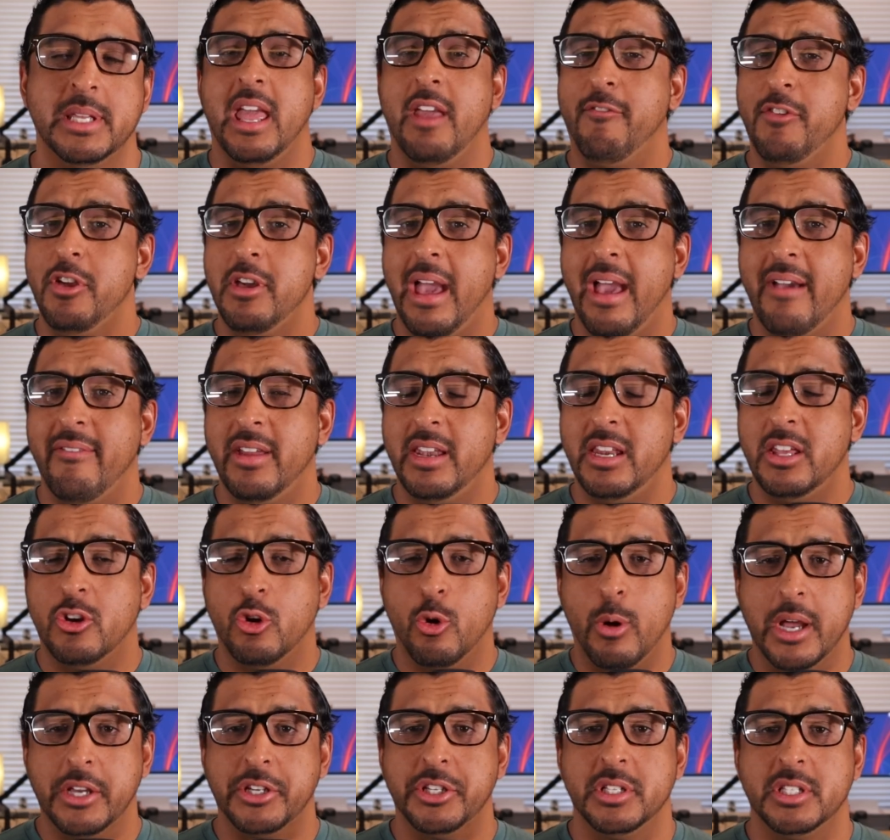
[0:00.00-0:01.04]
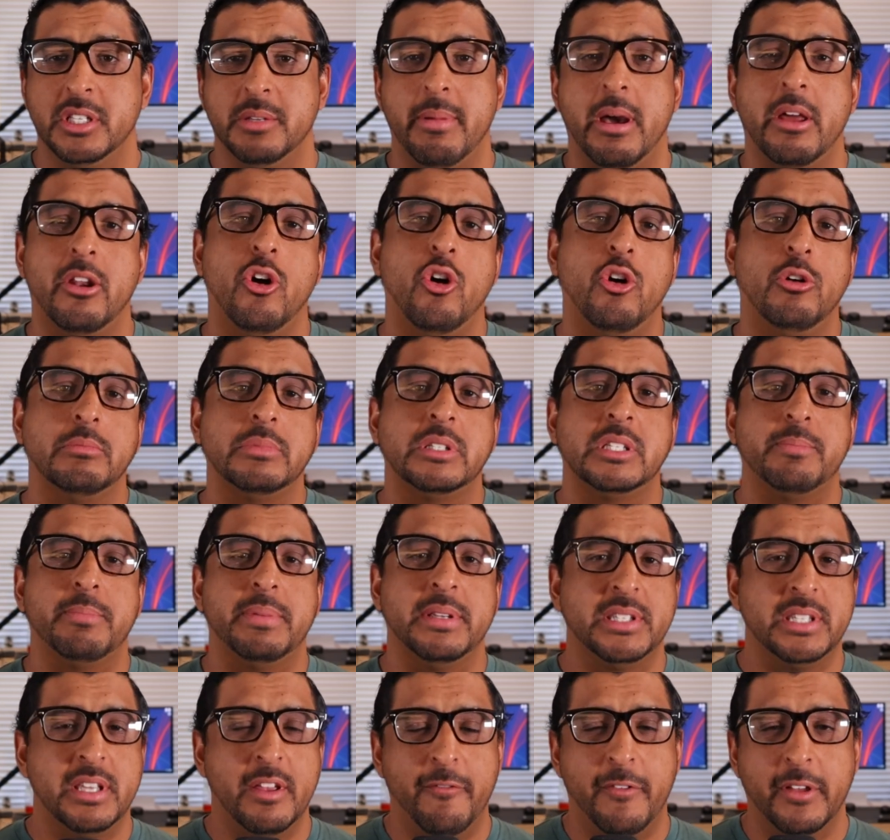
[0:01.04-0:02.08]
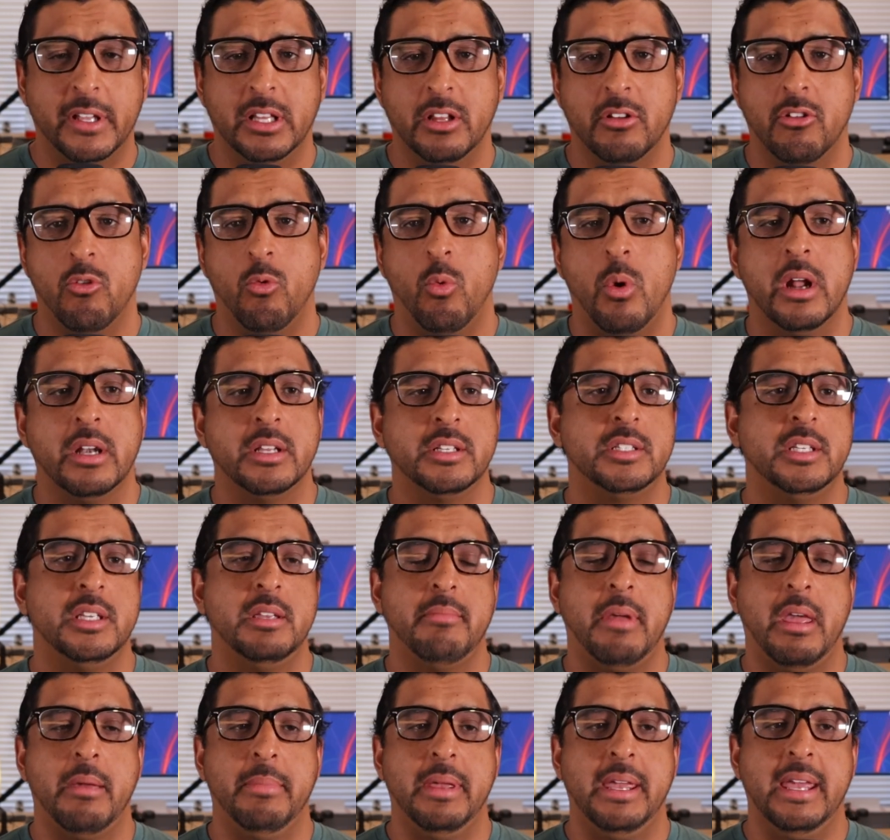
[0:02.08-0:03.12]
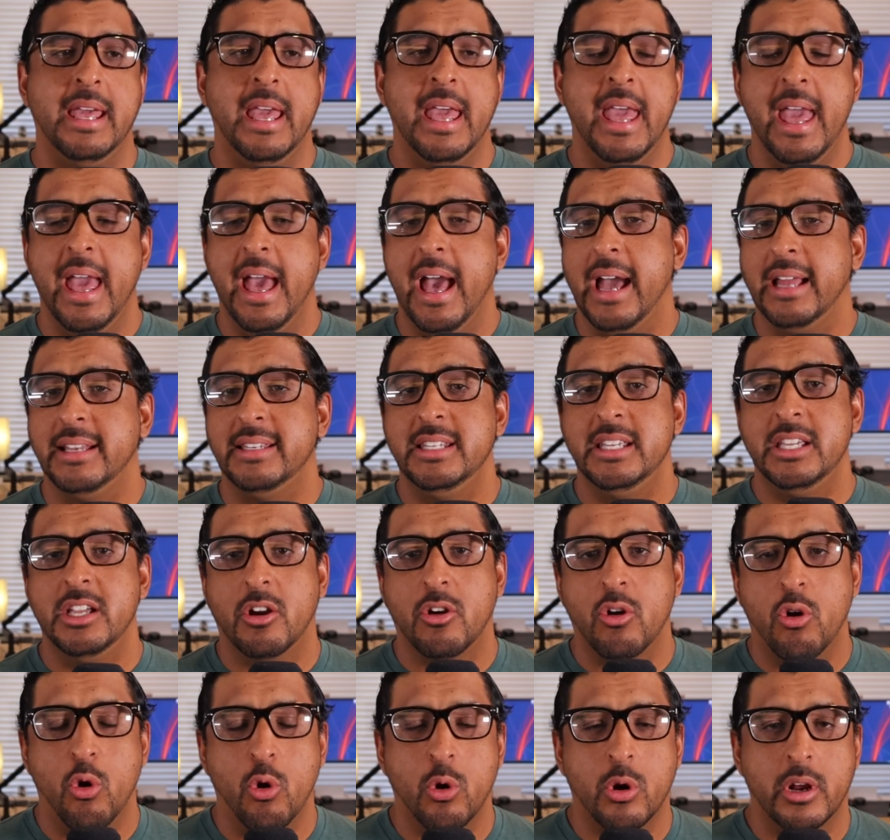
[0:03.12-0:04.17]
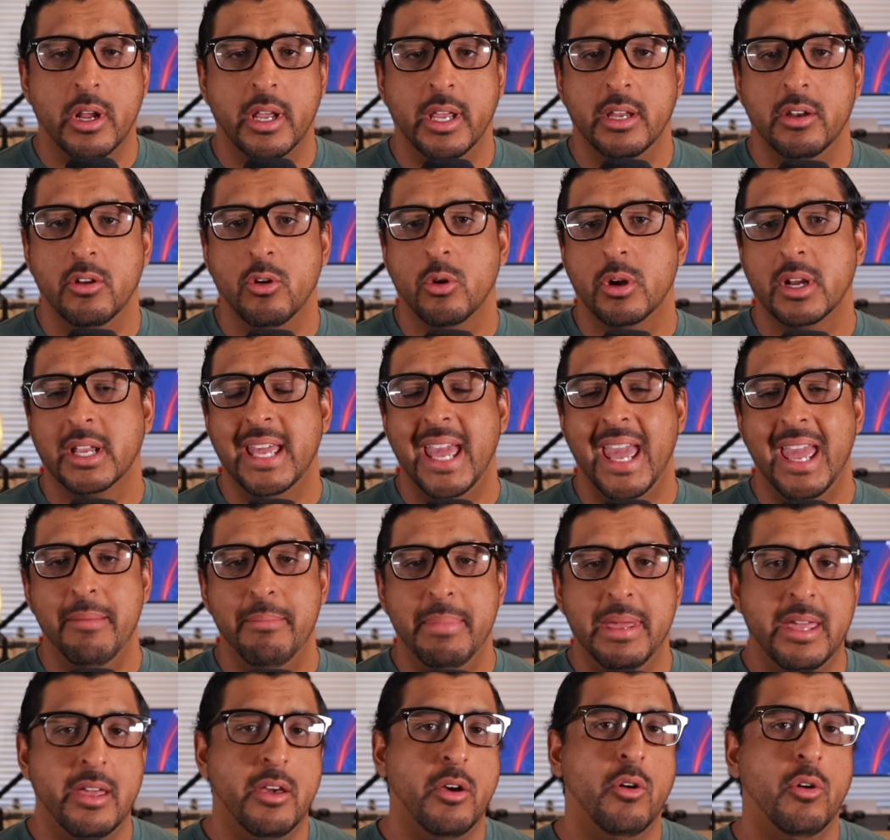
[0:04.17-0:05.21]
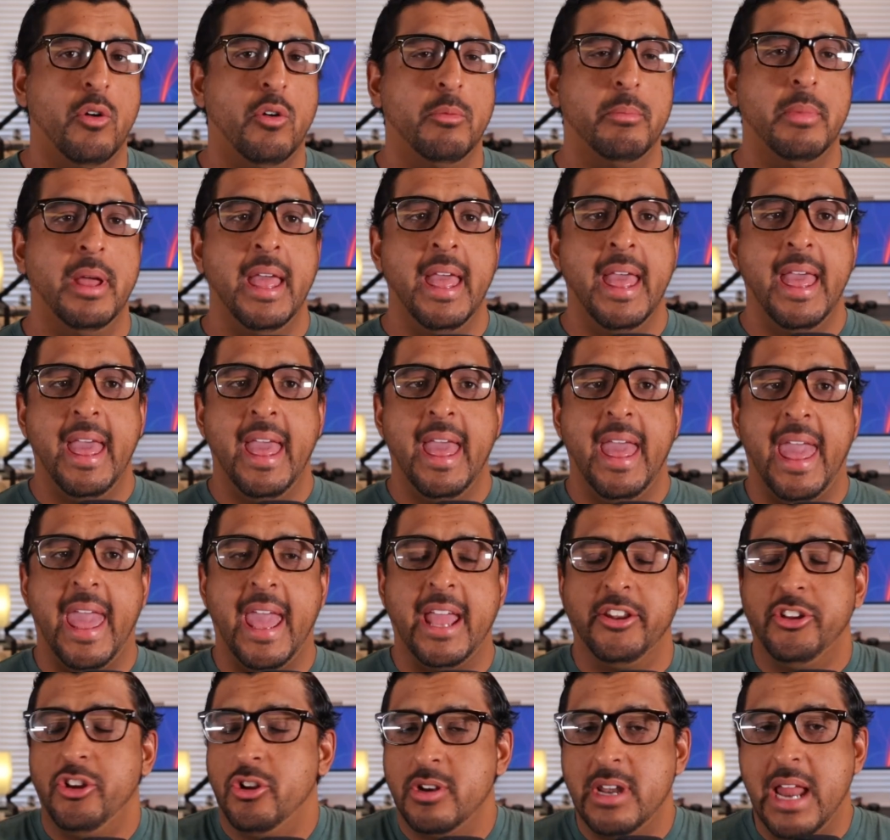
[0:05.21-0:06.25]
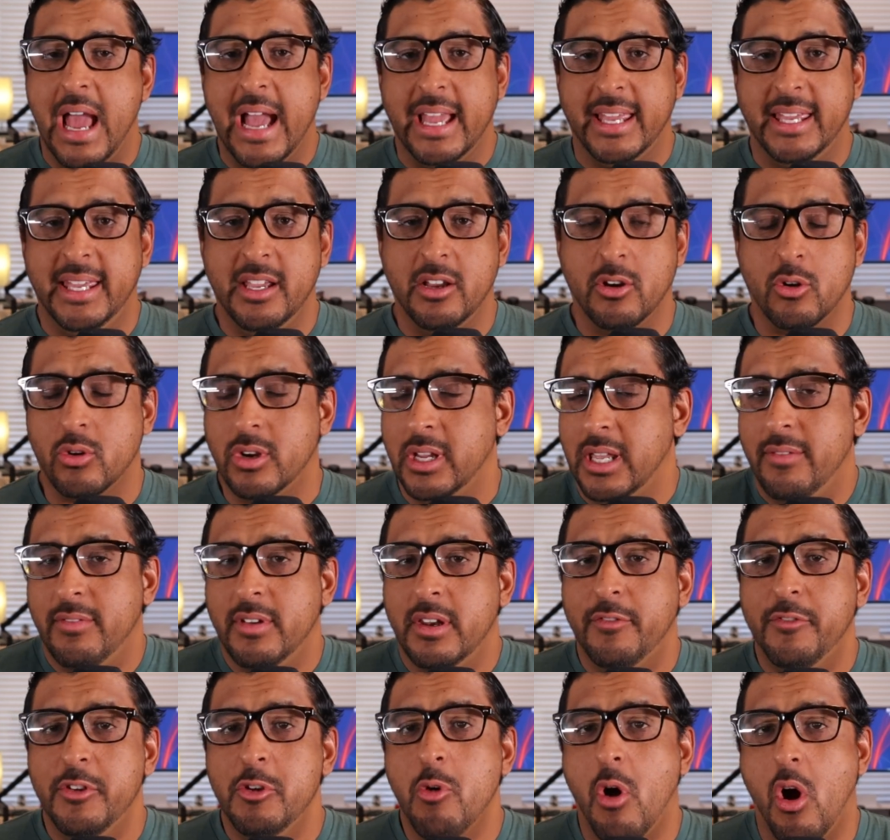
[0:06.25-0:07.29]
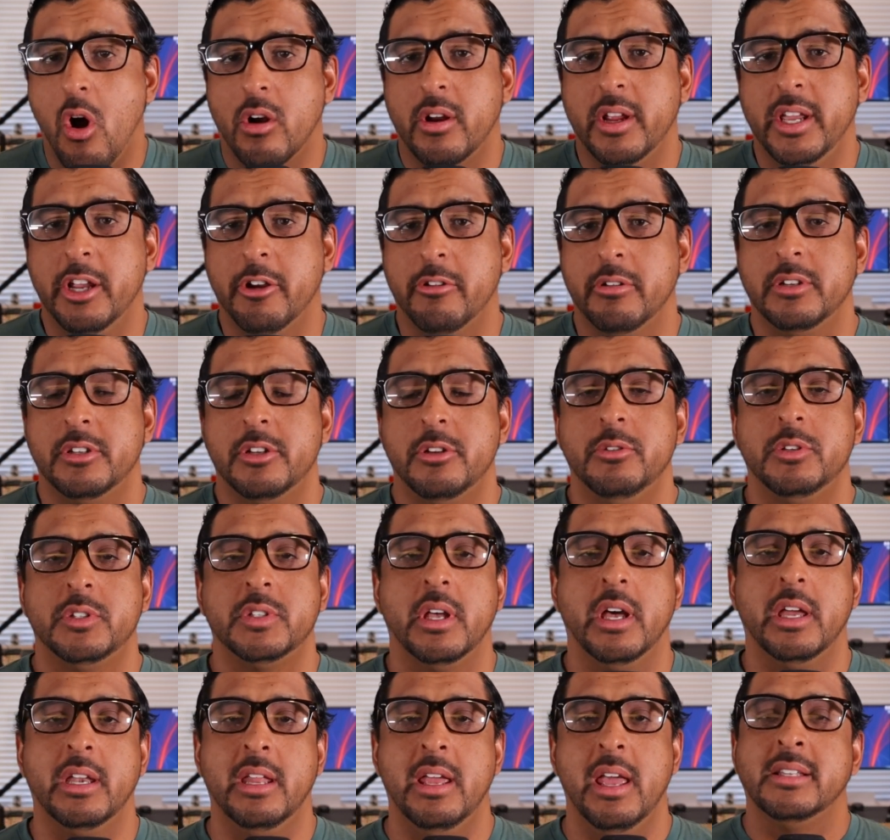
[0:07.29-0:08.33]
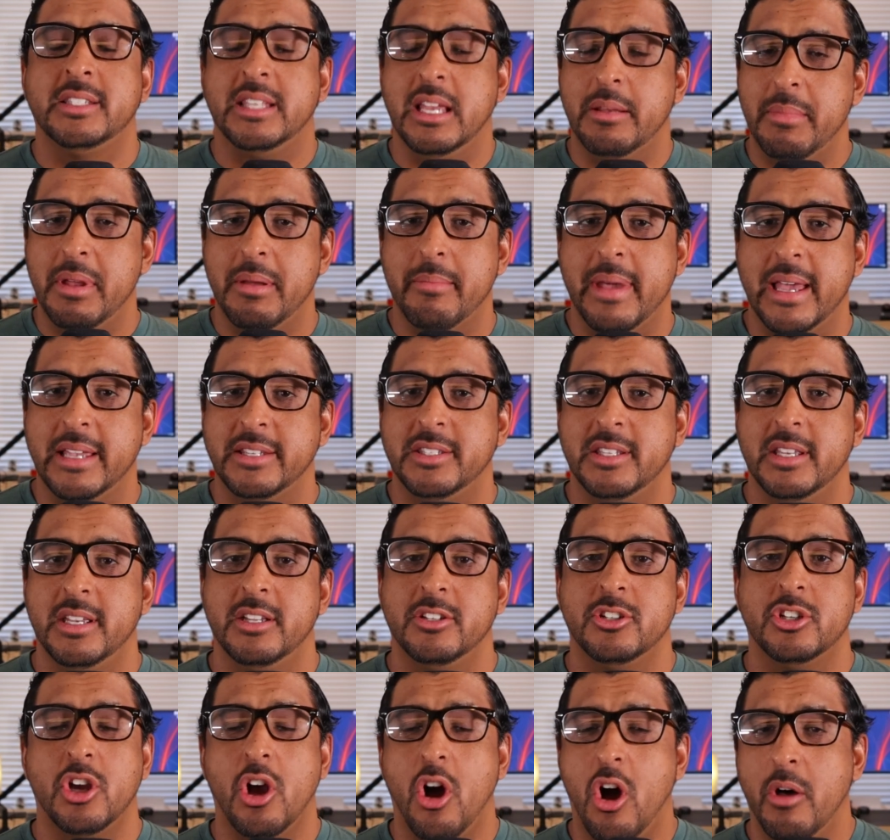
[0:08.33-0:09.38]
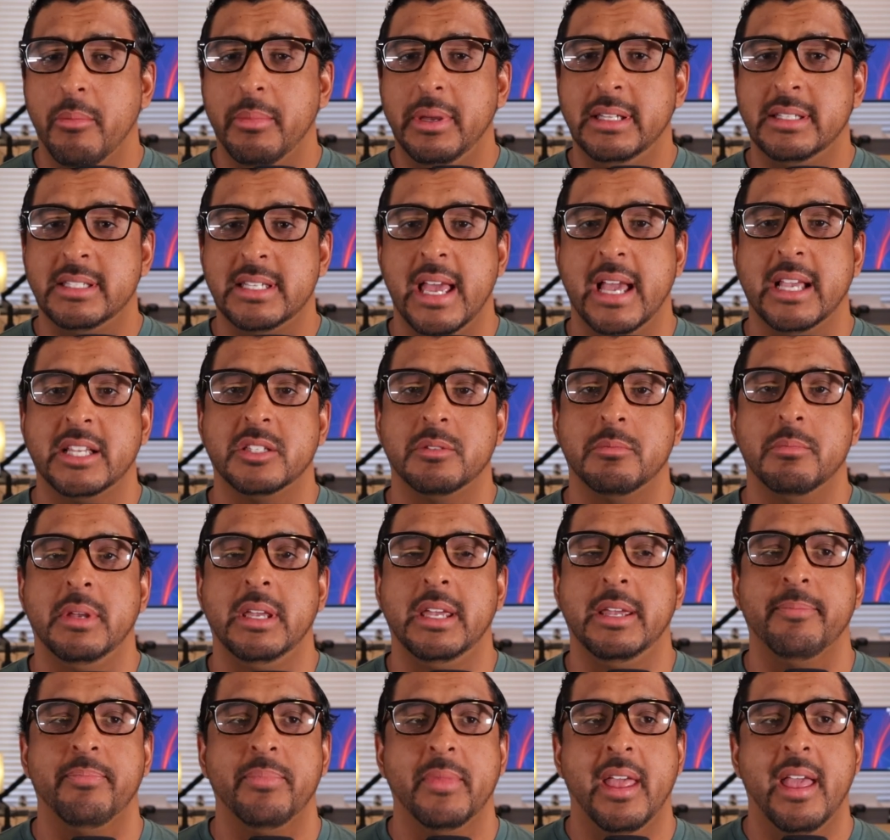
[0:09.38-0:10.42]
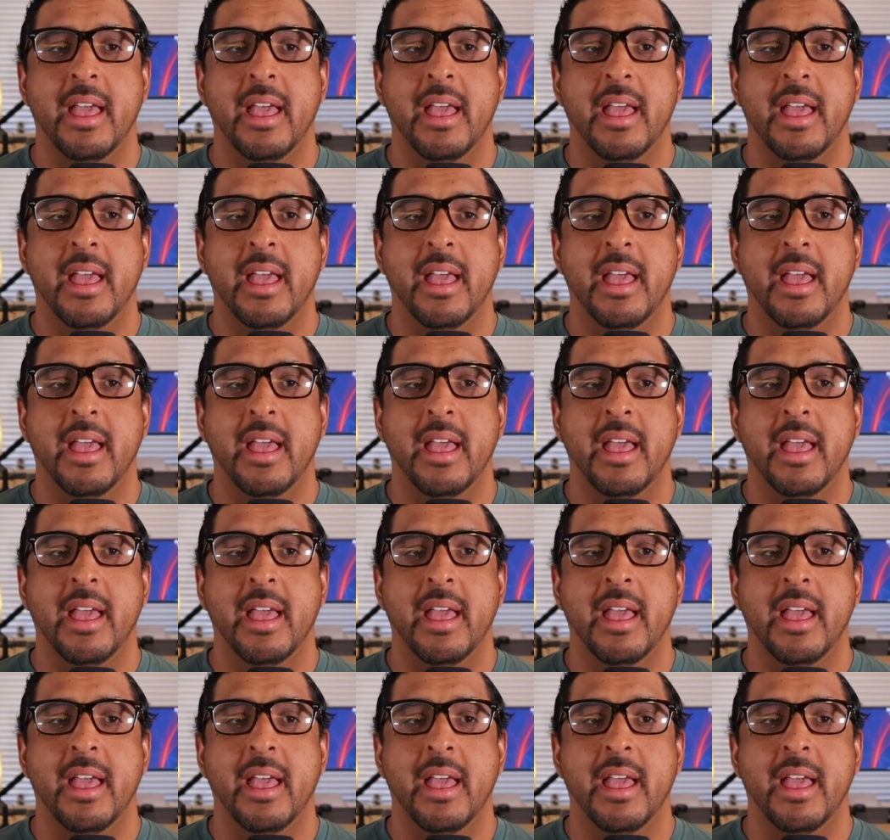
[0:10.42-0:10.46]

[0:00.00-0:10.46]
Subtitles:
If you have any questions about homes specifically, or want to see maybe a D.R. Horton or a KB home, and you're not here, or even if you are here in Tucson, send me a message, call me, text me.